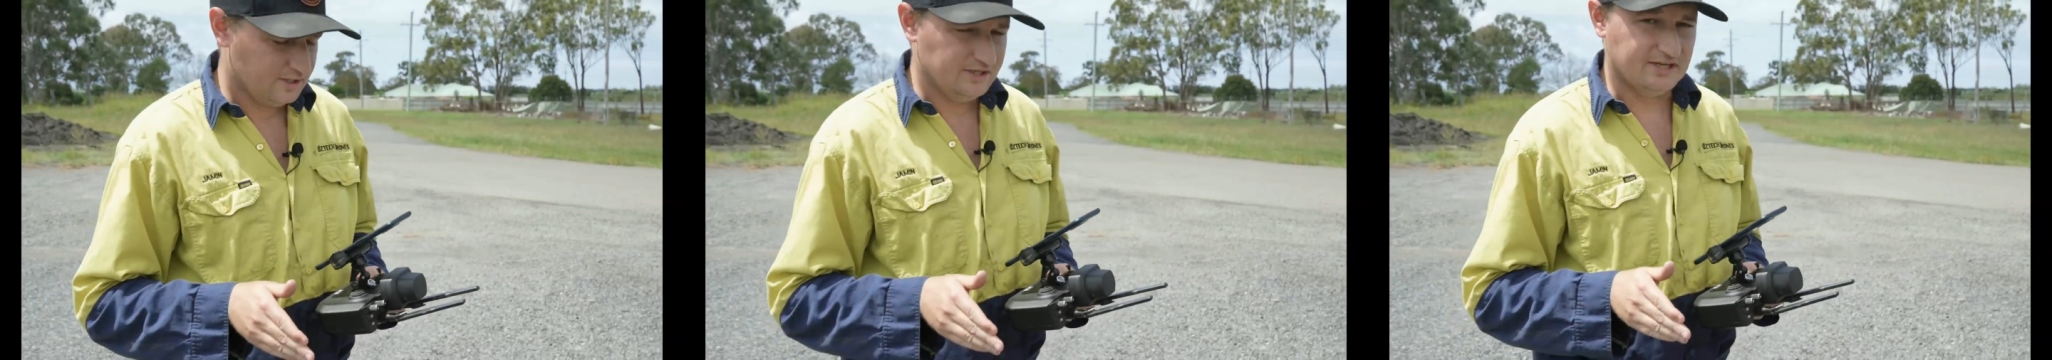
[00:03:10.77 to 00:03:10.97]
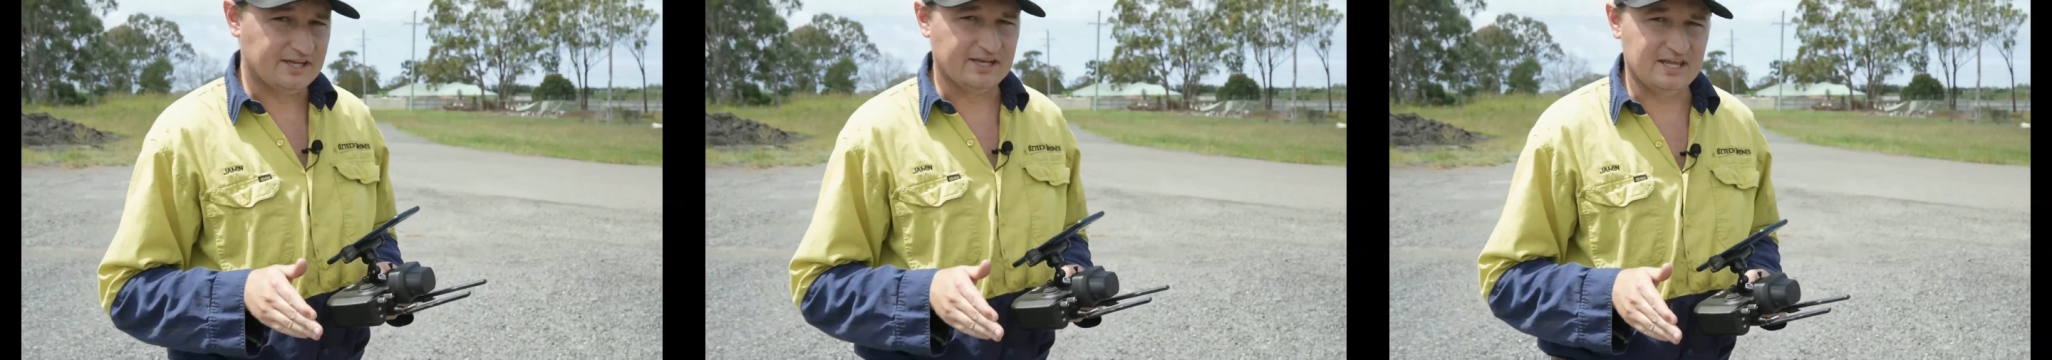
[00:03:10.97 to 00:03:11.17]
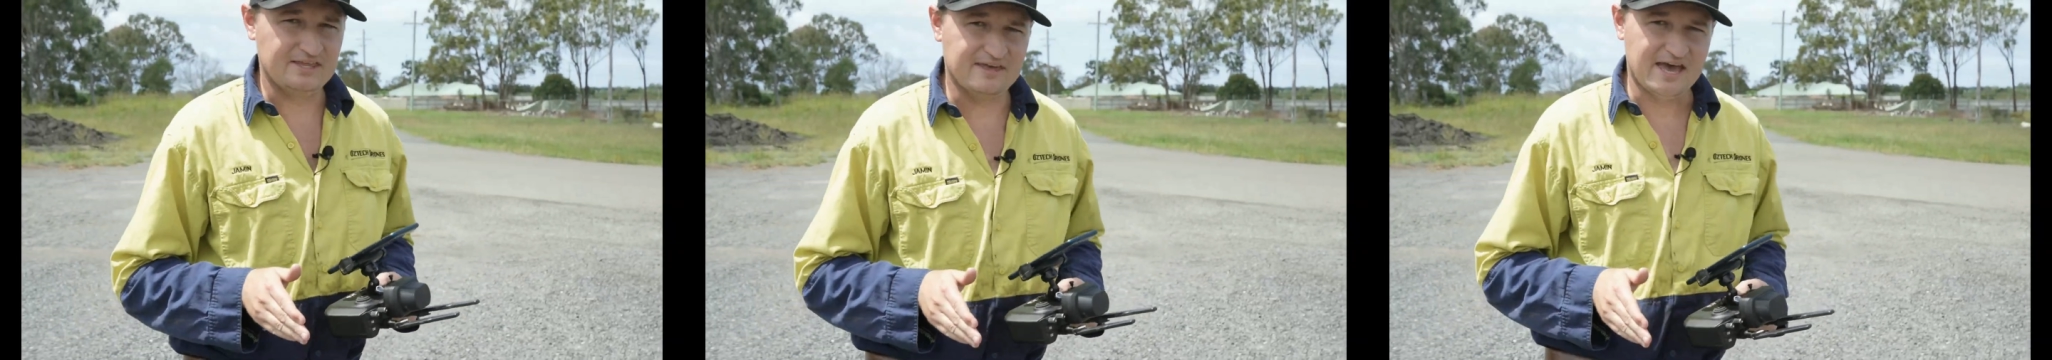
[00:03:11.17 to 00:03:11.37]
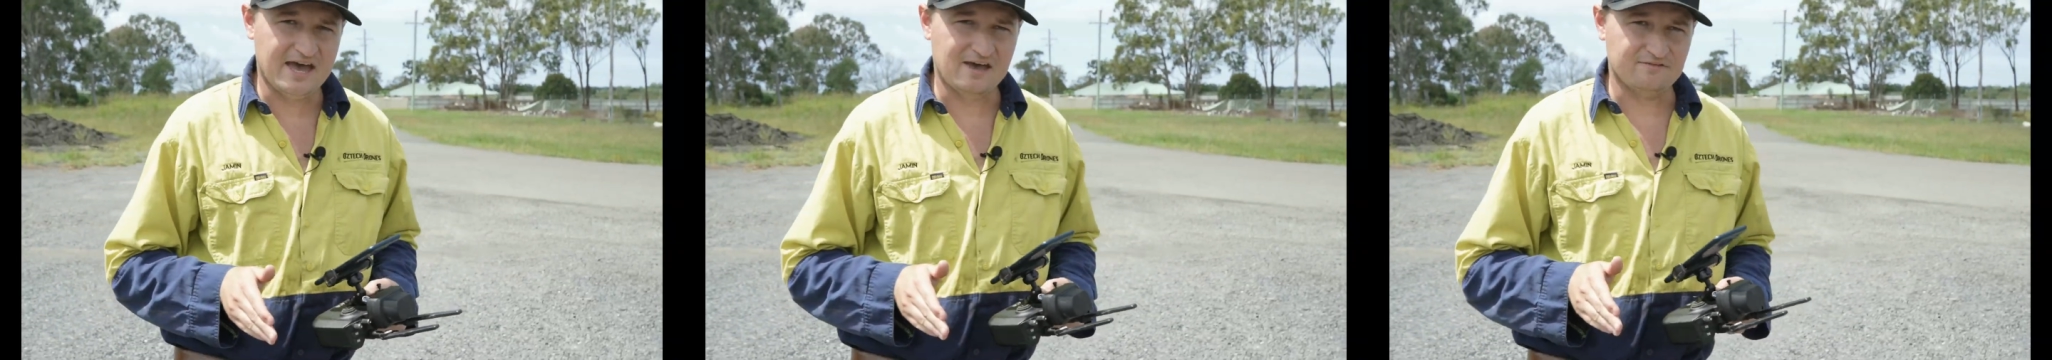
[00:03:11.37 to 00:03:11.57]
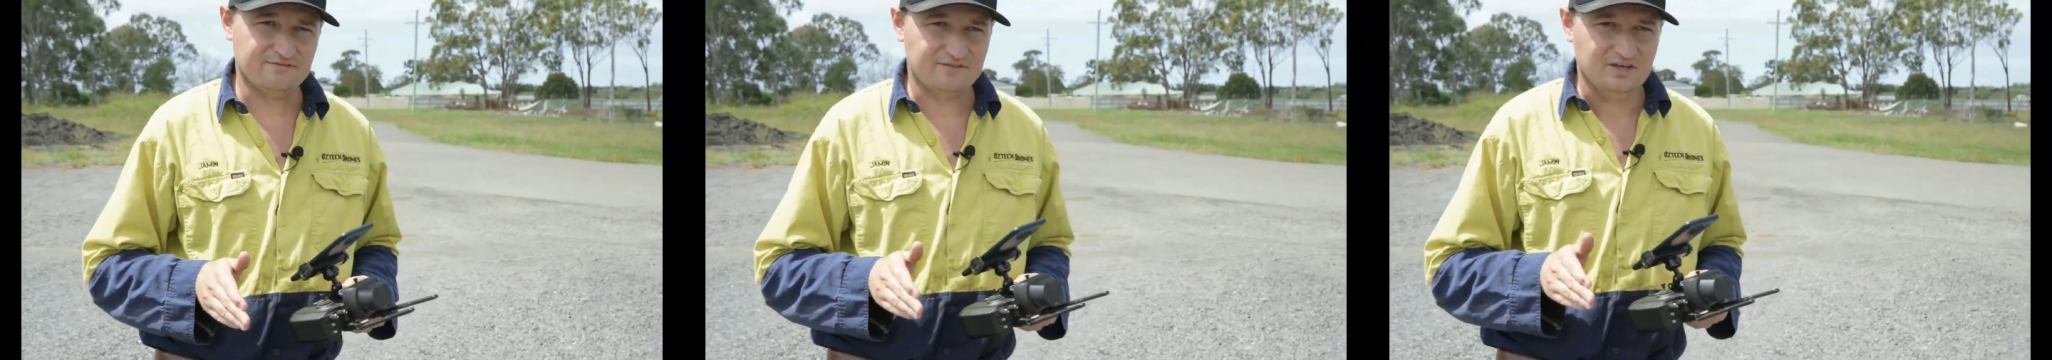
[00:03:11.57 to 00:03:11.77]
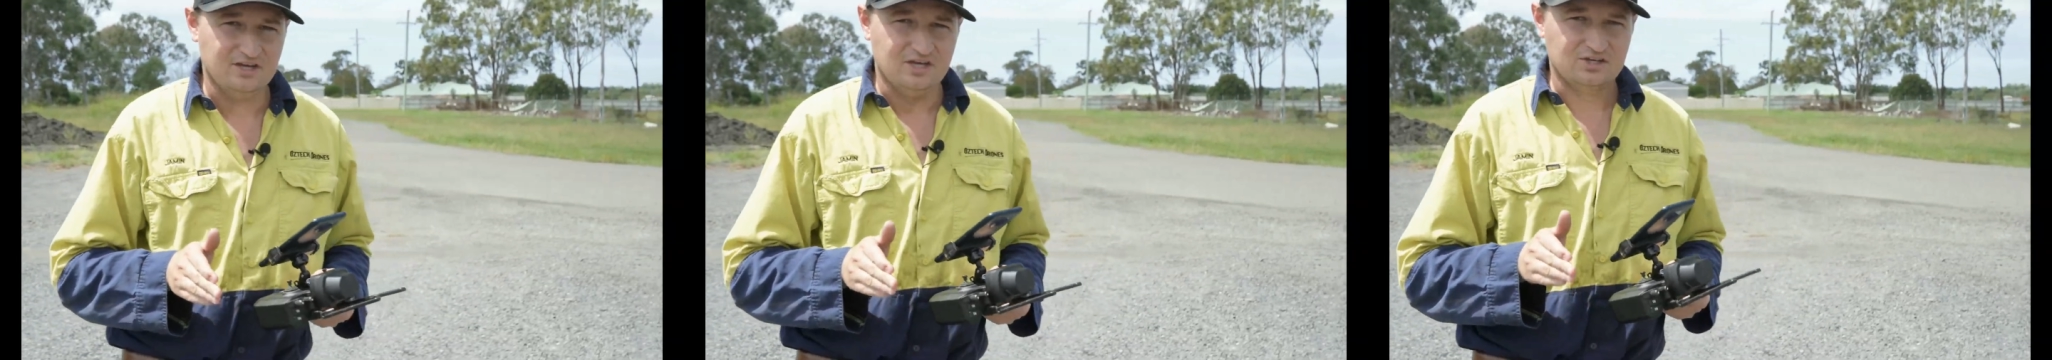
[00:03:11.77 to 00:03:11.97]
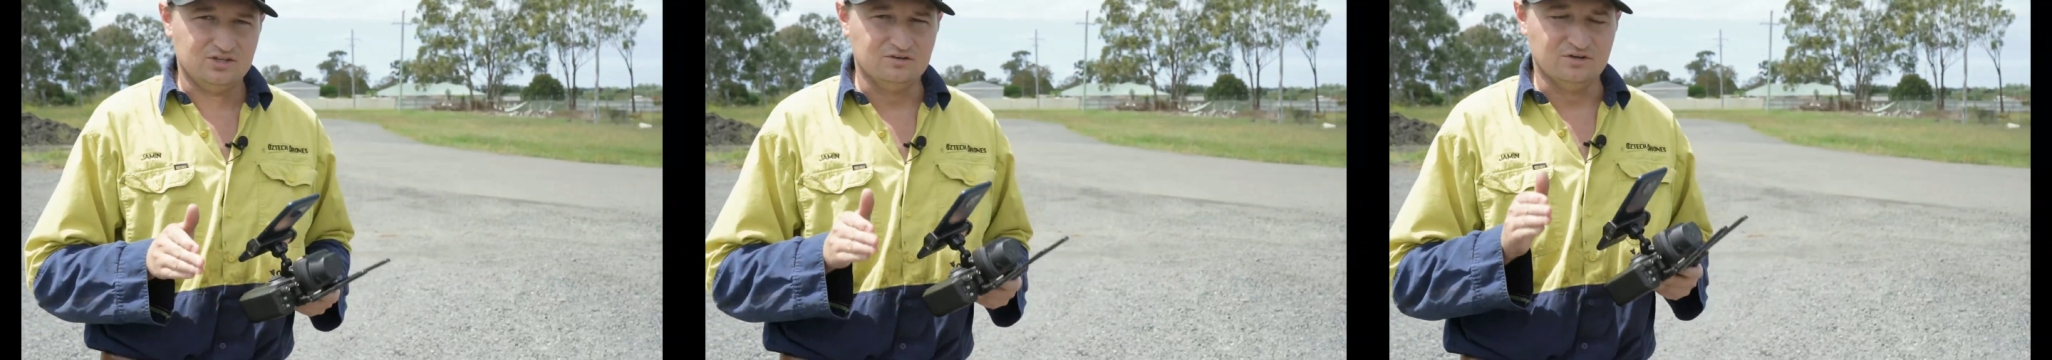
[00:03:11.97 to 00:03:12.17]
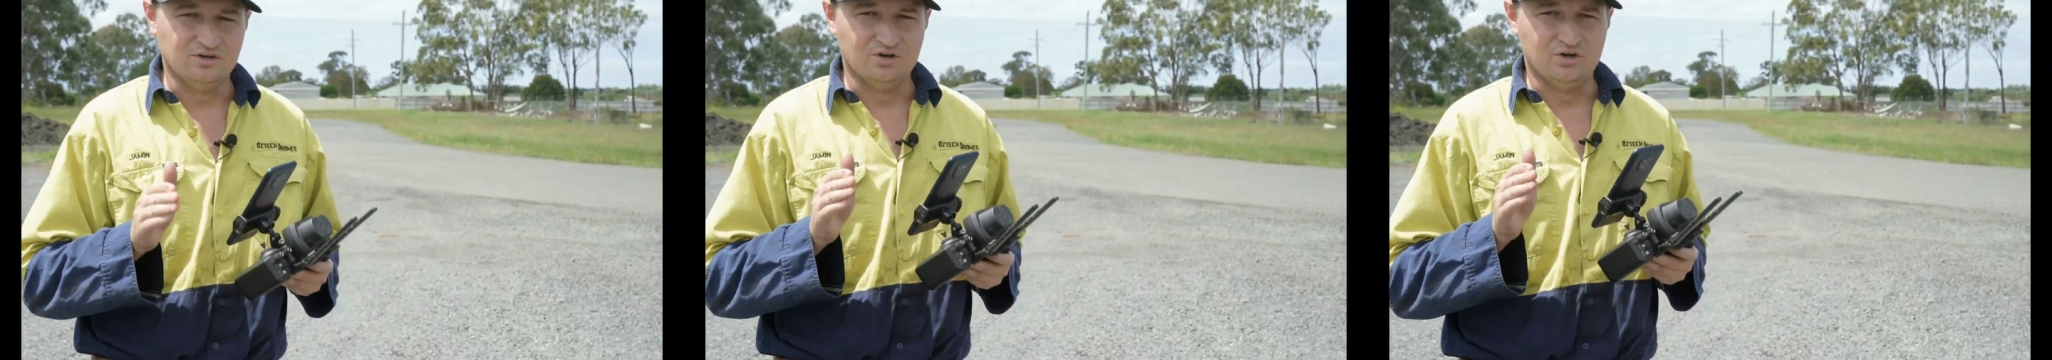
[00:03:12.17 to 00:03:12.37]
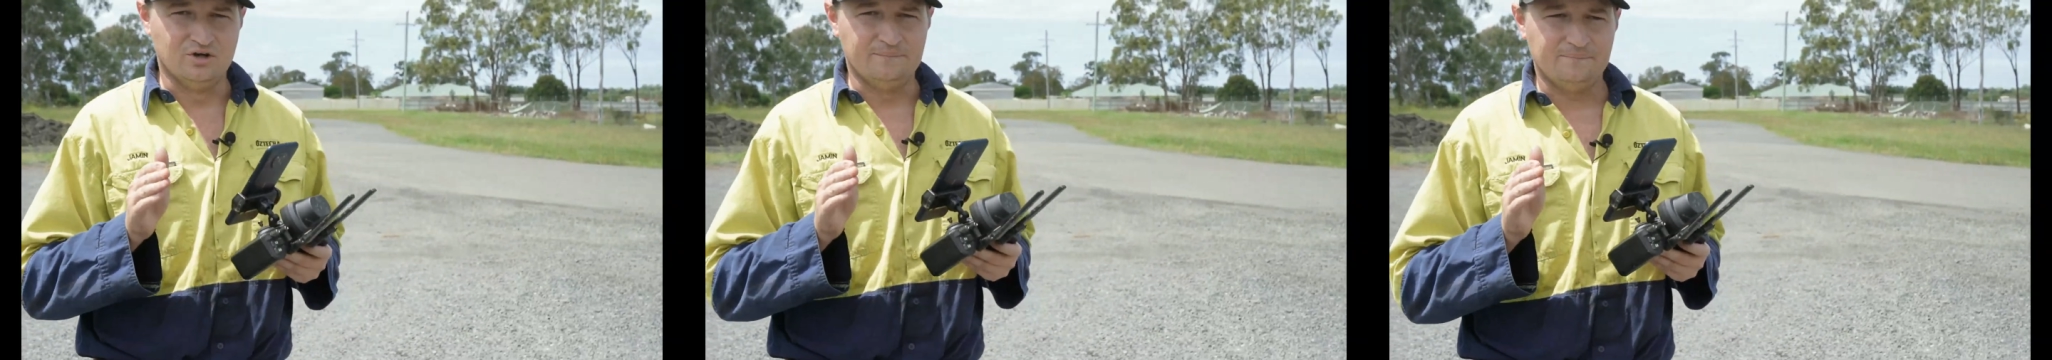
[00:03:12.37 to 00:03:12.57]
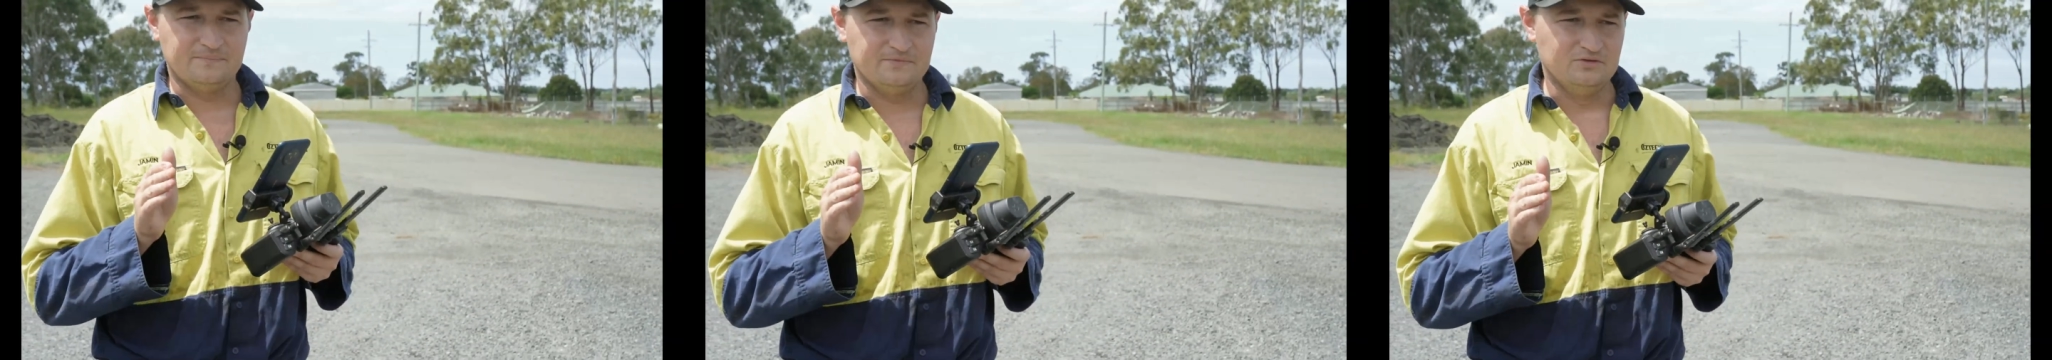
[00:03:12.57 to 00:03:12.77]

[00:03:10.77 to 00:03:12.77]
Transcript: You can either have your